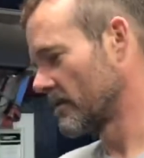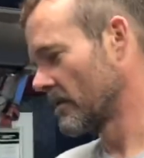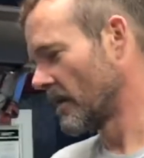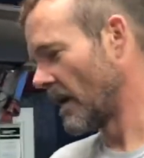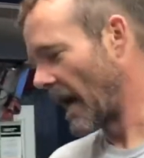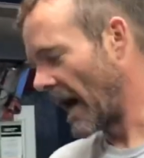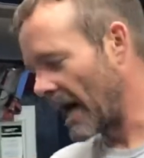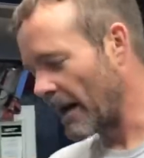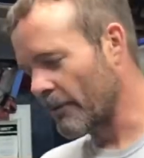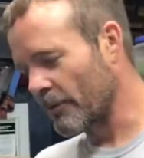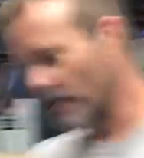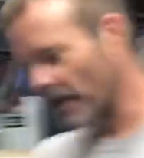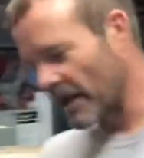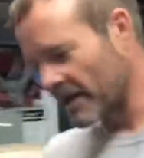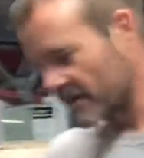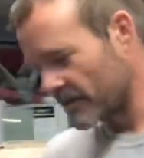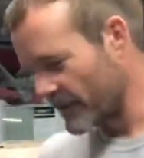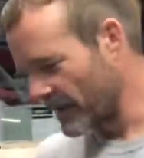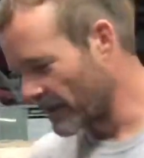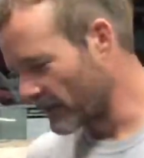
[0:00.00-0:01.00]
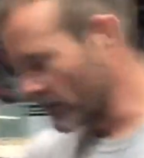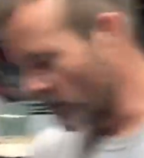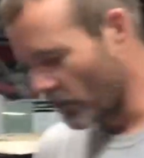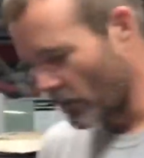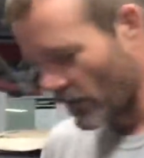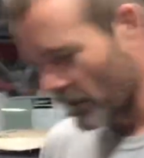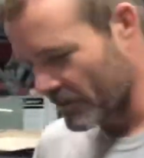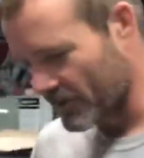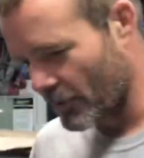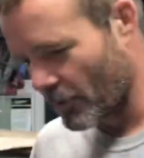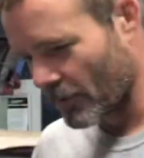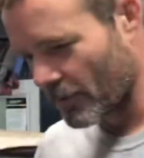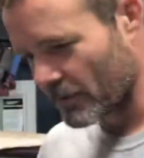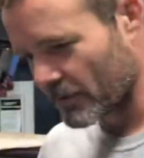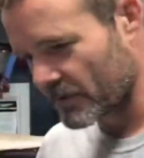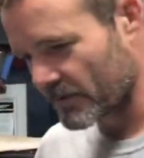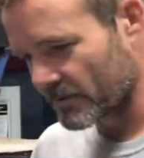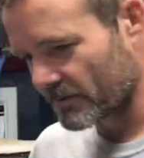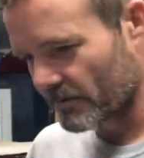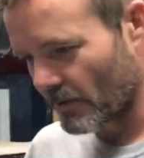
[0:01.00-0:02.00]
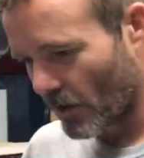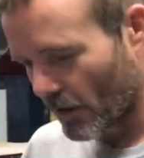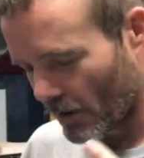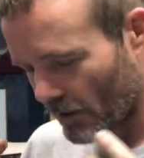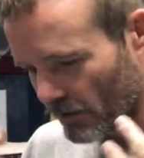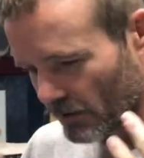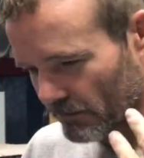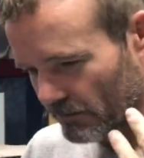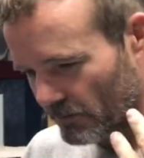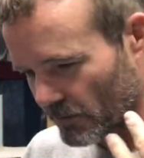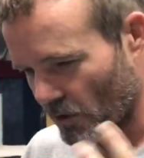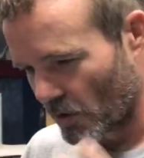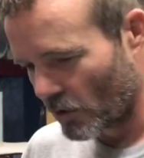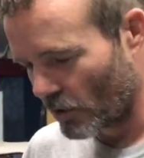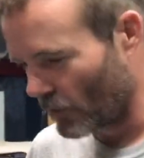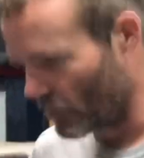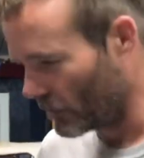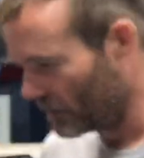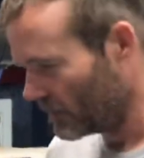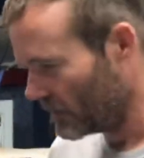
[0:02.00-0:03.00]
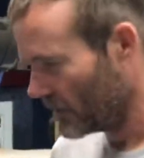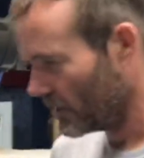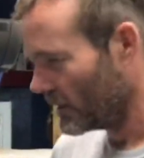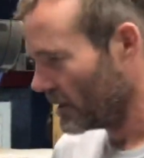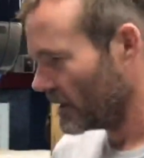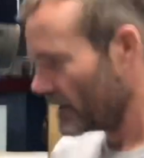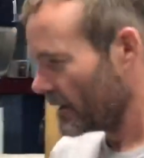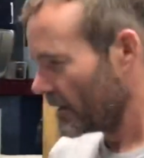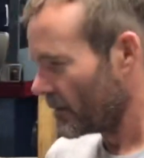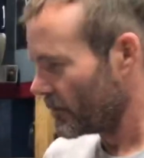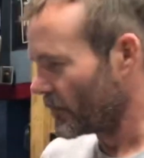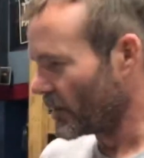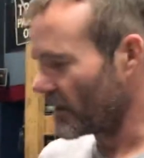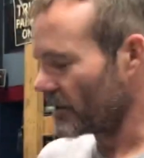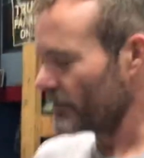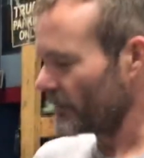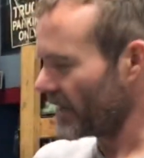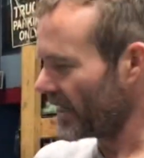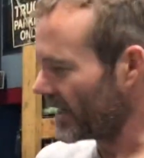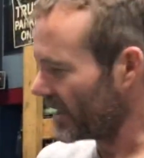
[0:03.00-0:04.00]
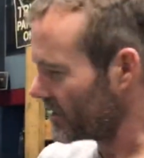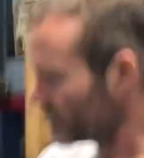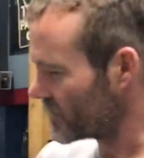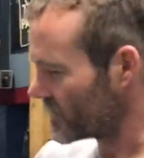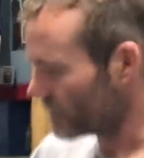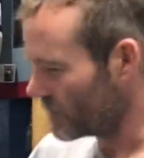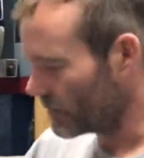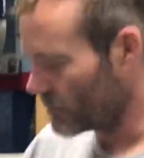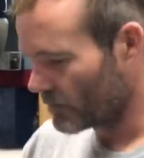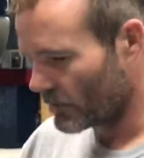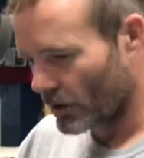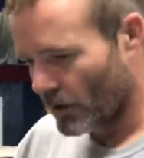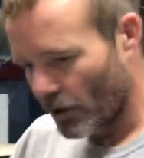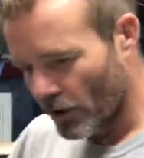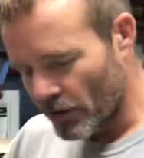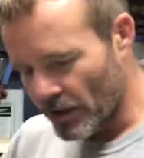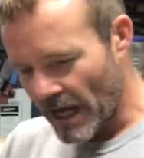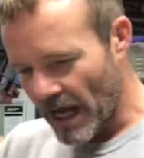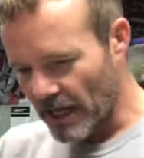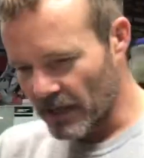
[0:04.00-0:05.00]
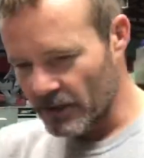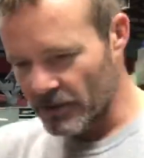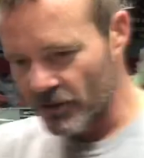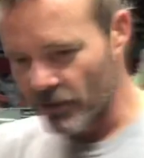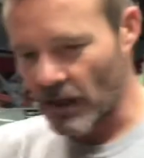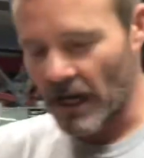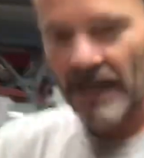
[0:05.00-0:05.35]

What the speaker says: I would like to be able to work towards our goal. But man, to learn how to do, I